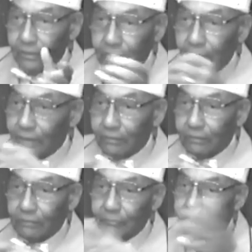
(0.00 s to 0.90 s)

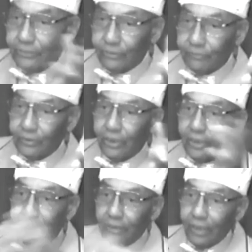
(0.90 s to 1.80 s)
Not Master
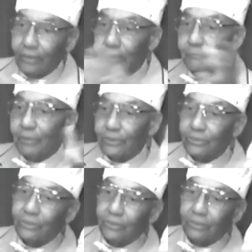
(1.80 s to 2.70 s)
Farad, not the
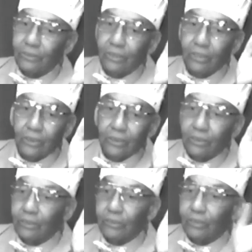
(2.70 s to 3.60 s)
messenger,
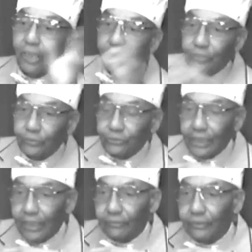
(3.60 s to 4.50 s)
not
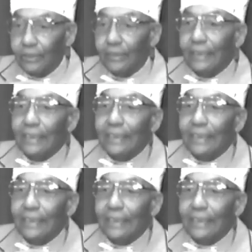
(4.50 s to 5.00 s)
yourself. He